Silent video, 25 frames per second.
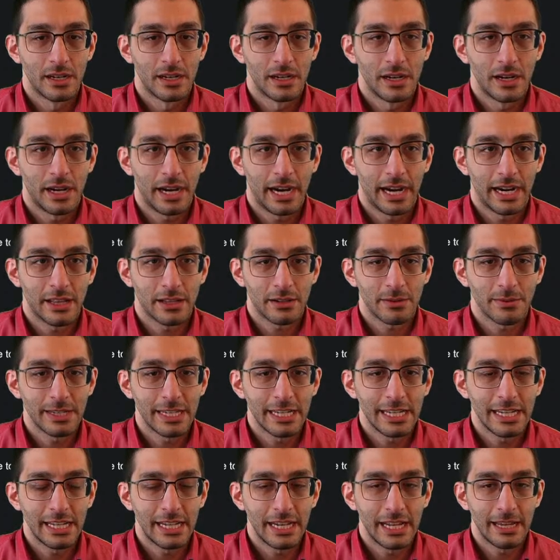a
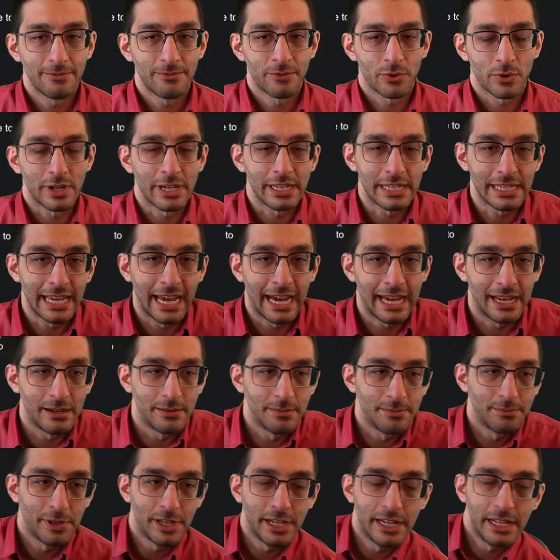name for it yet,
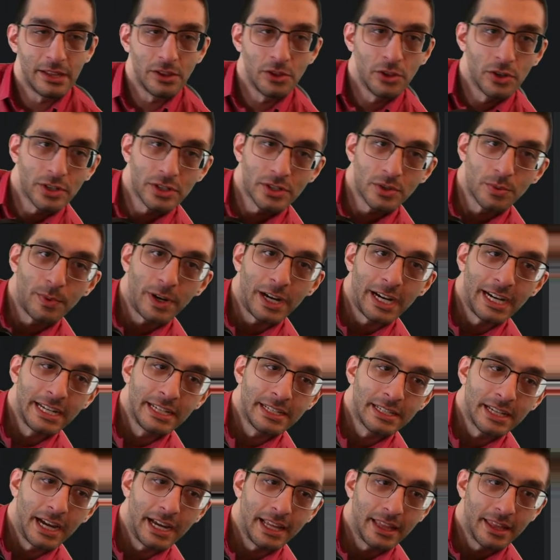but looks wise,
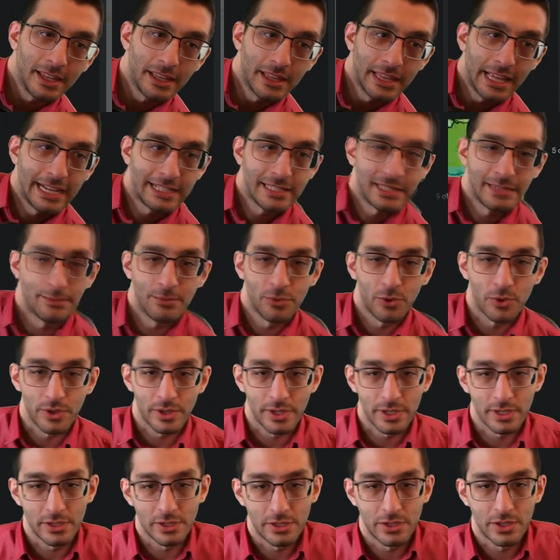I think that's
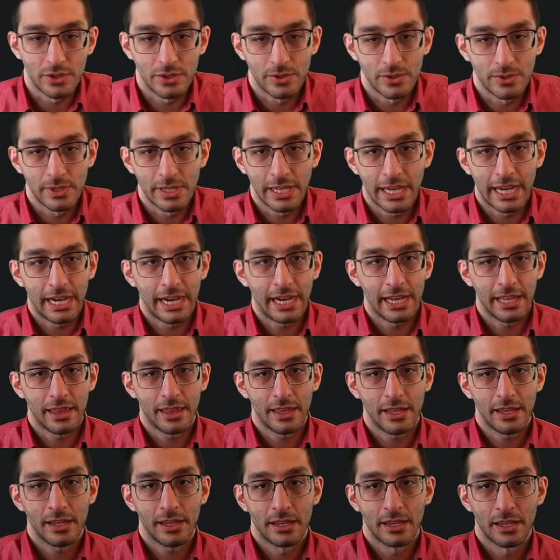important. So yeah, I
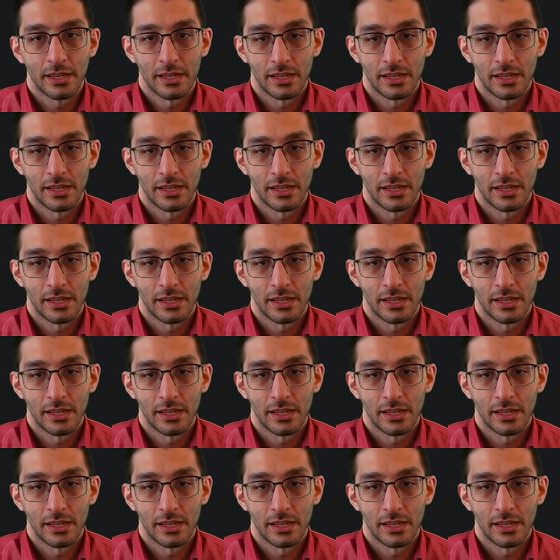think